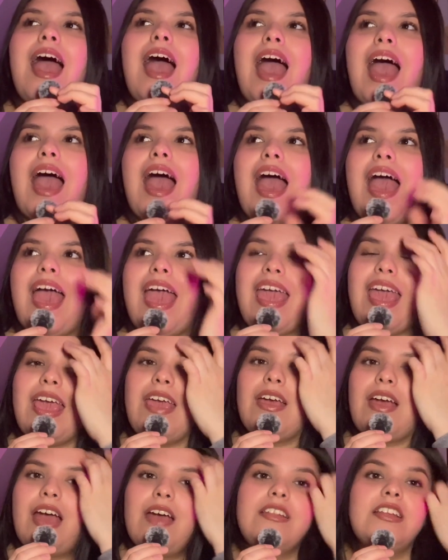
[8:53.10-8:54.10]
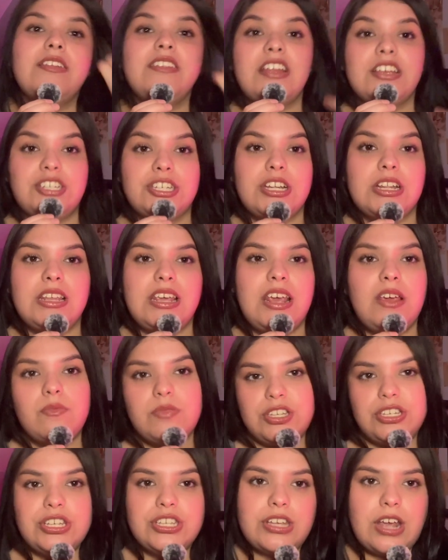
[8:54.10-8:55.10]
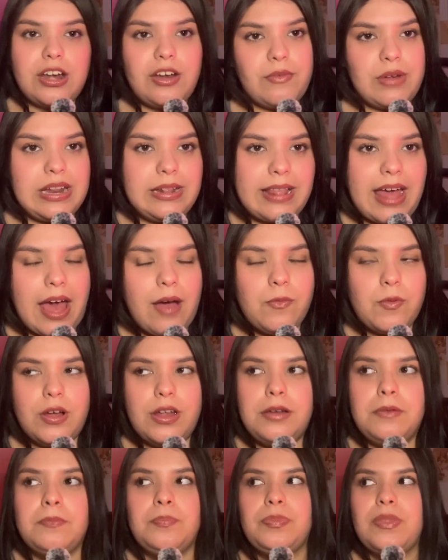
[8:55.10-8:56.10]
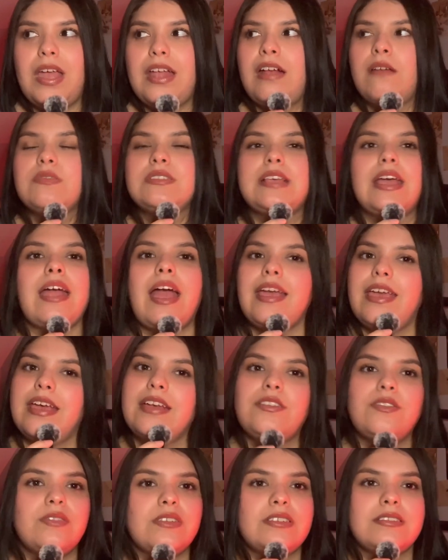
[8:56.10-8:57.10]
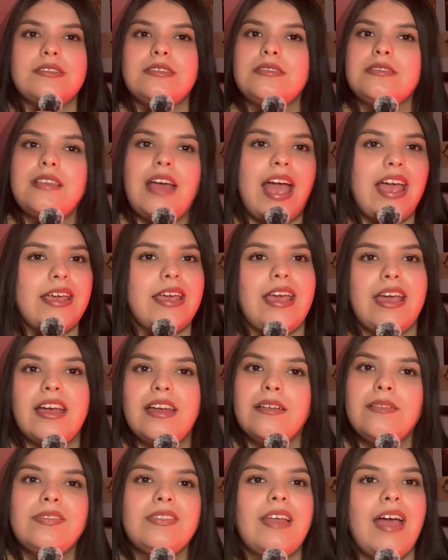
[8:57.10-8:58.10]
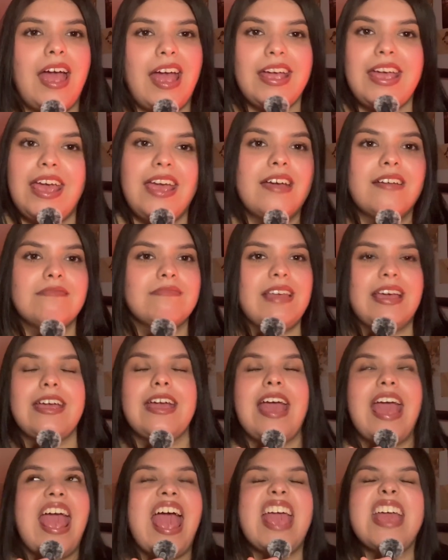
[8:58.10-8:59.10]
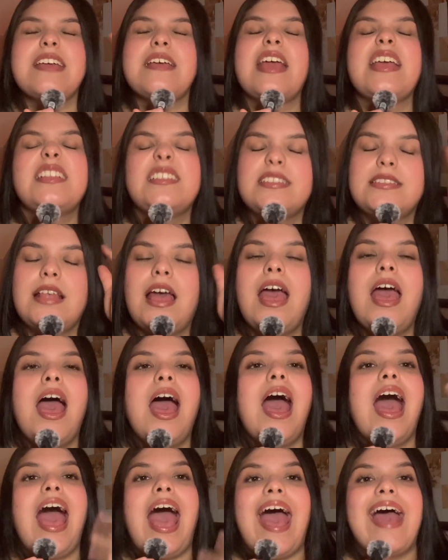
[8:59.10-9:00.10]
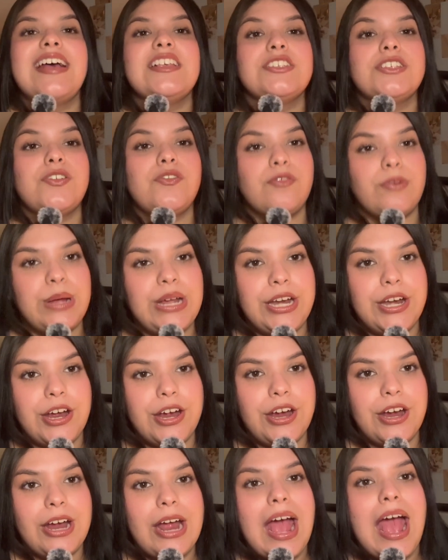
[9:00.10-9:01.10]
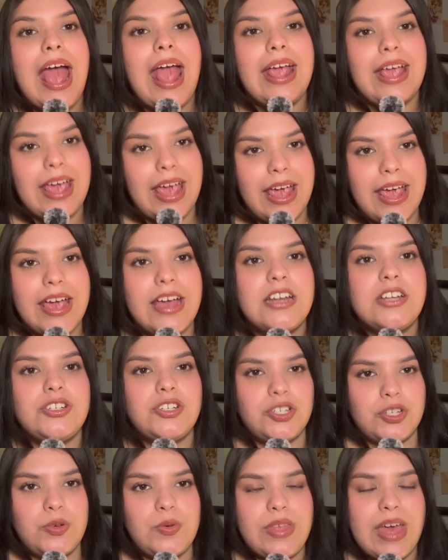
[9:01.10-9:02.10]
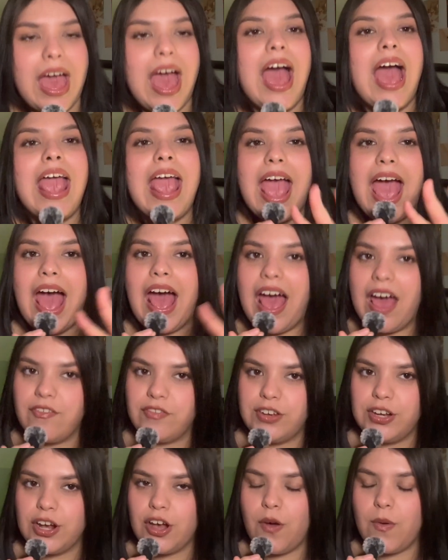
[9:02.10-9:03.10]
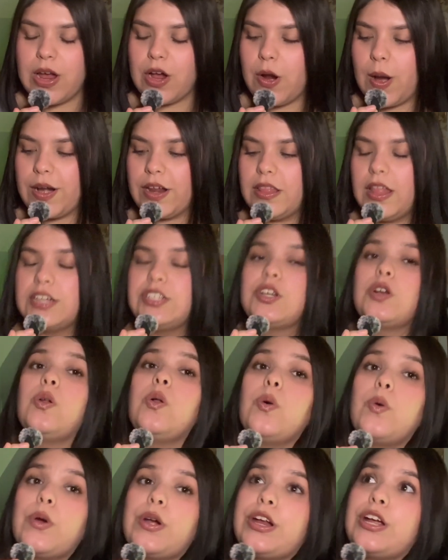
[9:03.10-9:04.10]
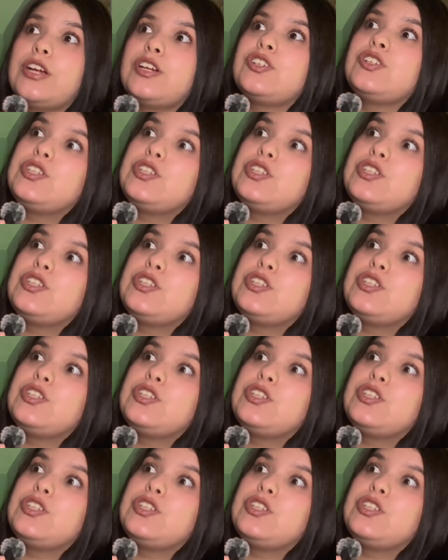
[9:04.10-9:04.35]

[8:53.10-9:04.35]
I initially was just gonna read that one, and I was like, I can't do this. I can't. Like, as a reader, I can't do that. I have to go in chronological order.